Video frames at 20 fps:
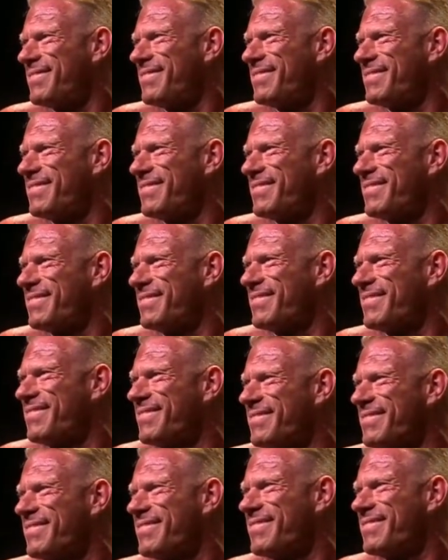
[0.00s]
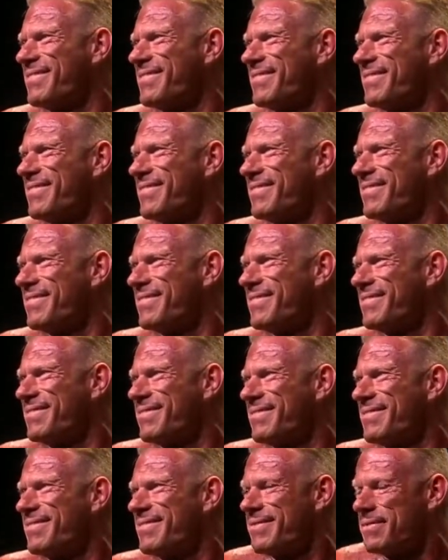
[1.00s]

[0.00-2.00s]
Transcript: Wolf, true champion of our sport. has been